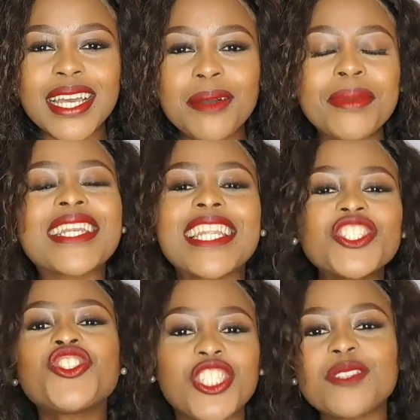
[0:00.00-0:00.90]
But
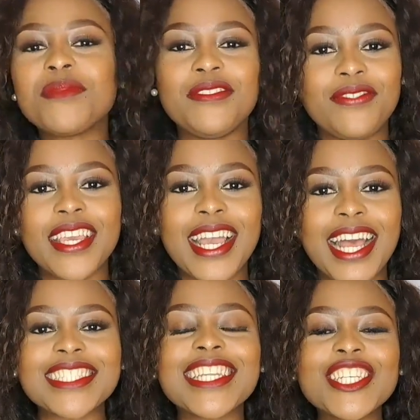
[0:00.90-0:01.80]
let's just be fair,
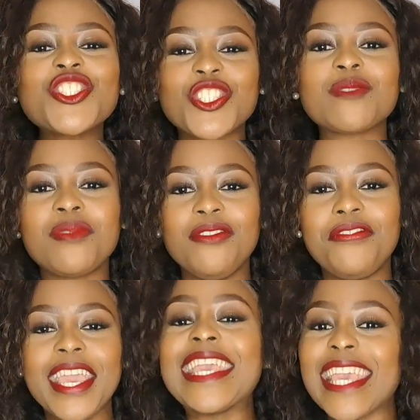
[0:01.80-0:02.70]
guys. Let's just be
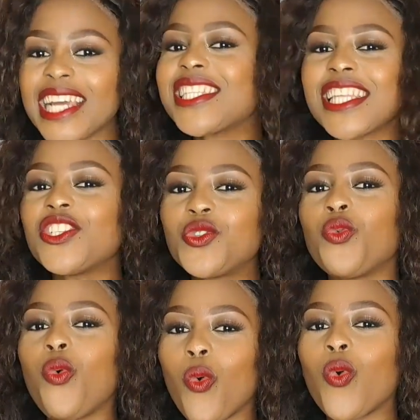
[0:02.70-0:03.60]
fair. Yes, they
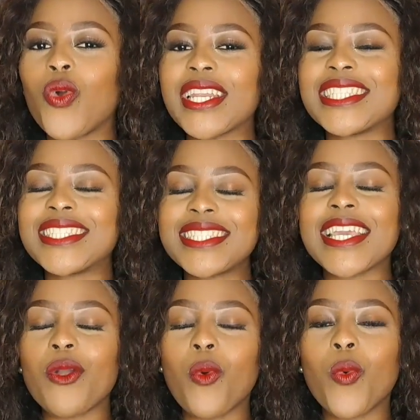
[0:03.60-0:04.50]
do awkward and
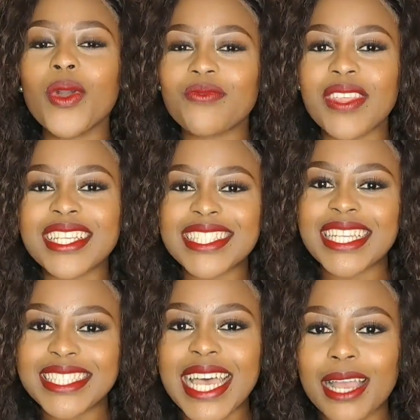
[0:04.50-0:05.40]
say awkward things
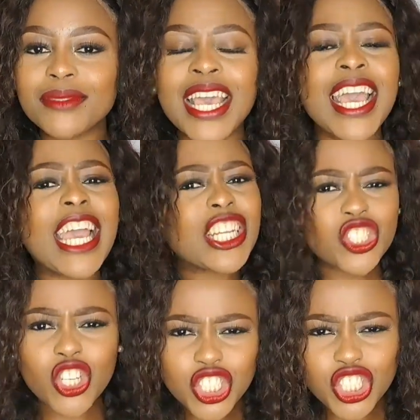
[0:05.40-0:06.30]
at times. And it's
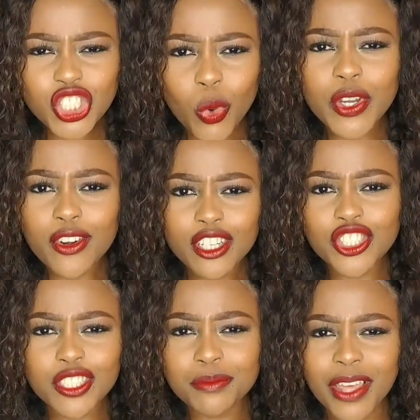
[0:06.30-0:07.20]
not just only
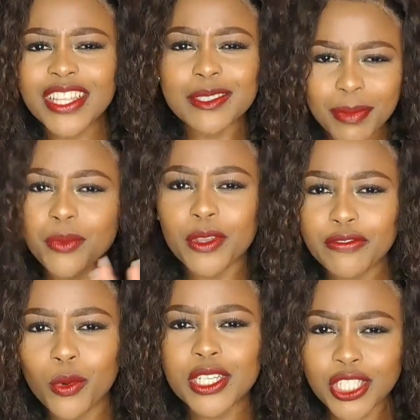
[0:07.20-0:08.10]
Christian brothers, but we're
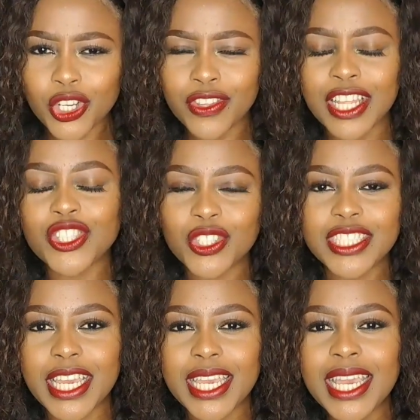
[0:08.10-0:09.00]
focusing on that
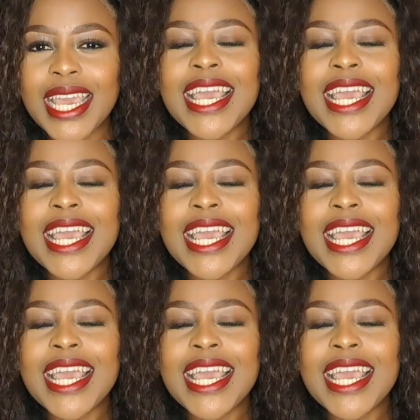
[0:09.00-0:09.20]
today.